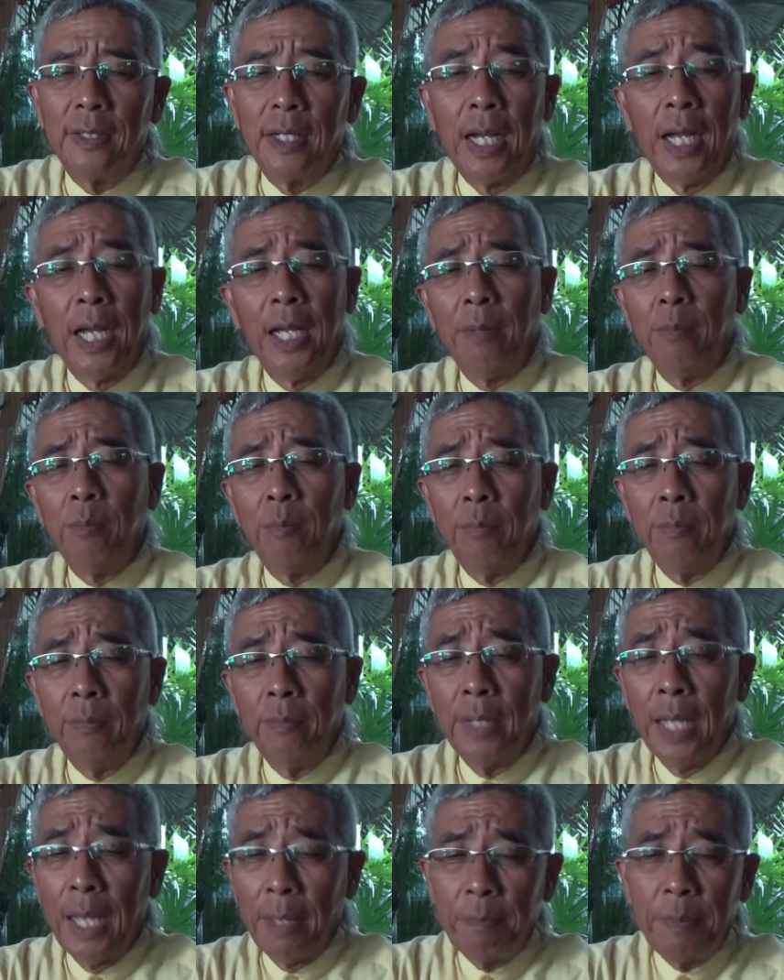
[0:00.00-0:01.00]
I'm
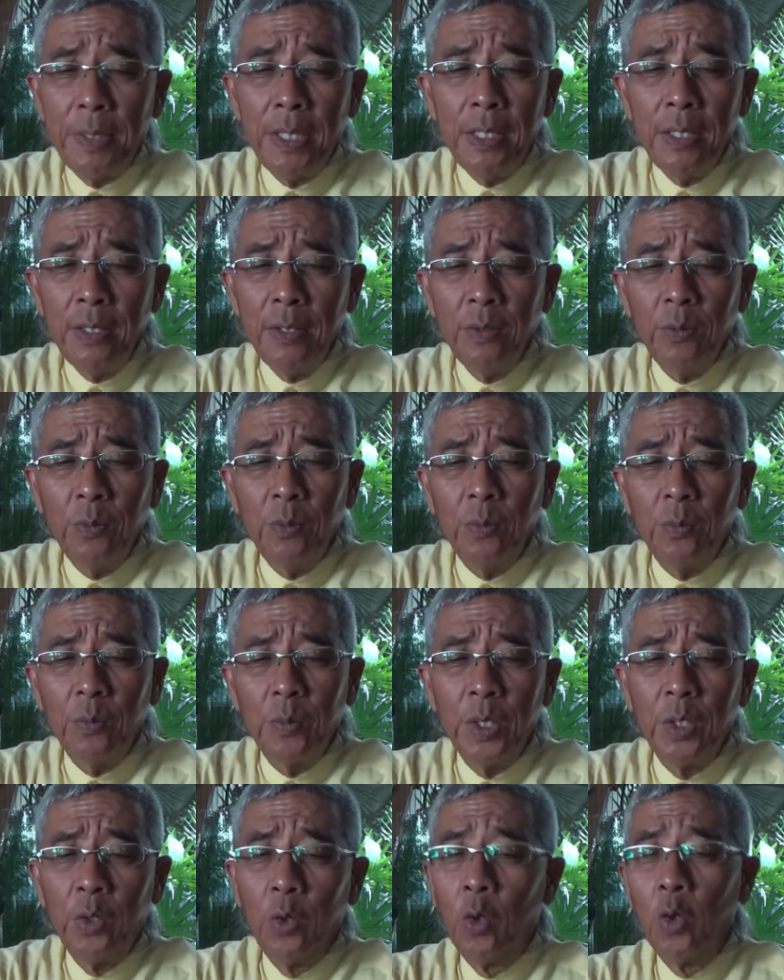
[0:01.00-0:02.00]
happy
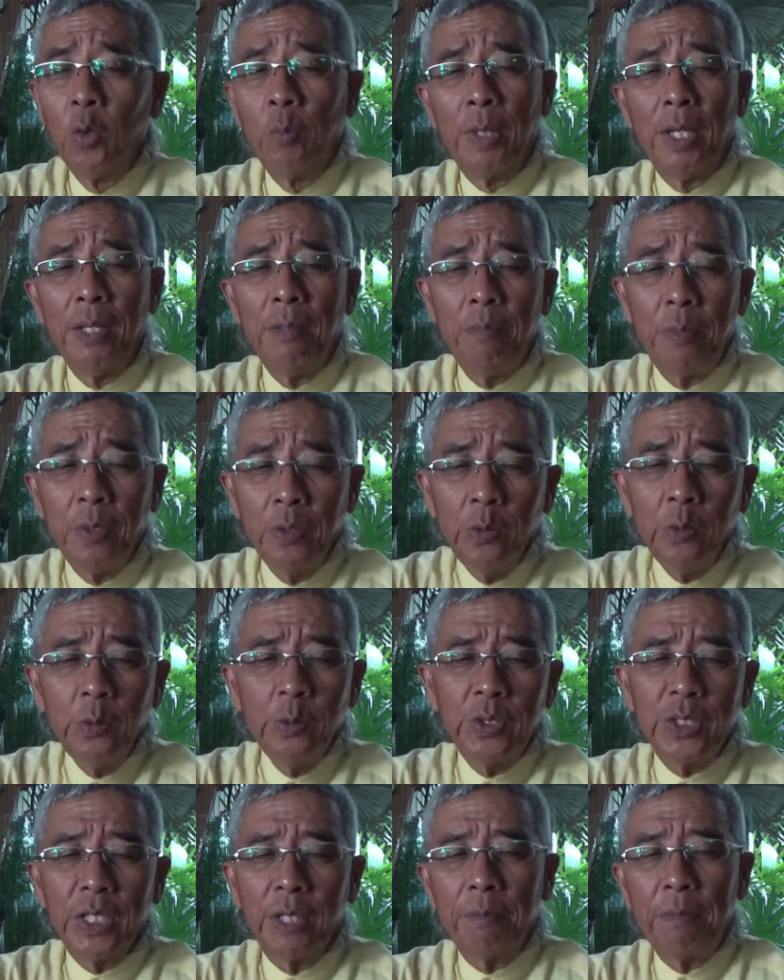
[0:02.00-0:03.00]
when all my
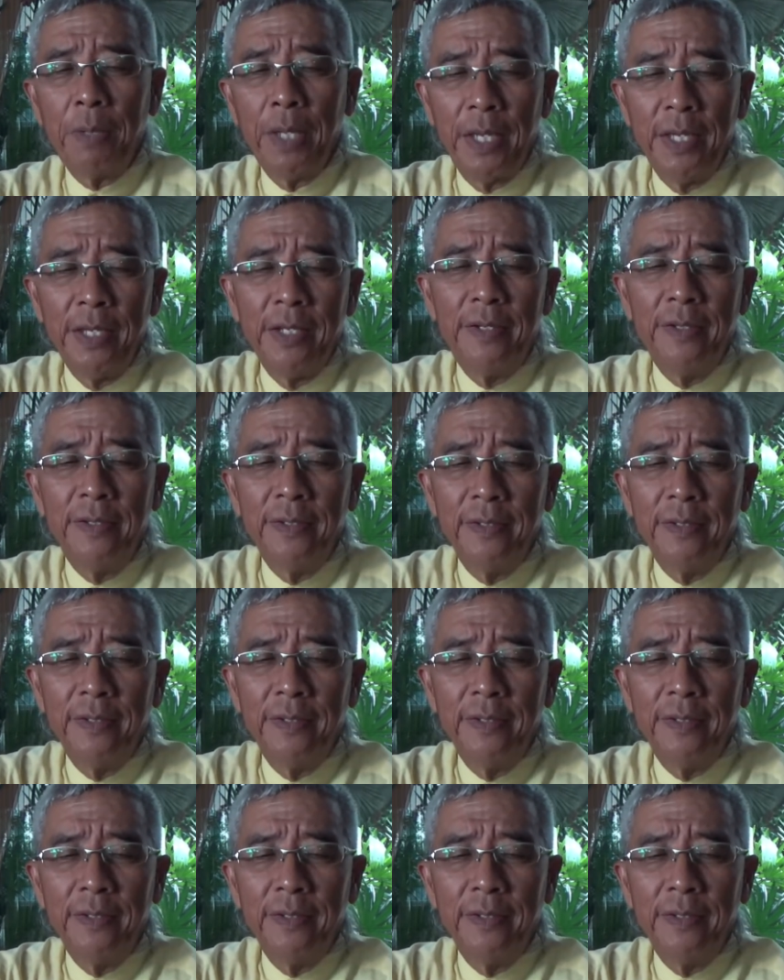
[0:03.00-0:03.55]
bills are paid.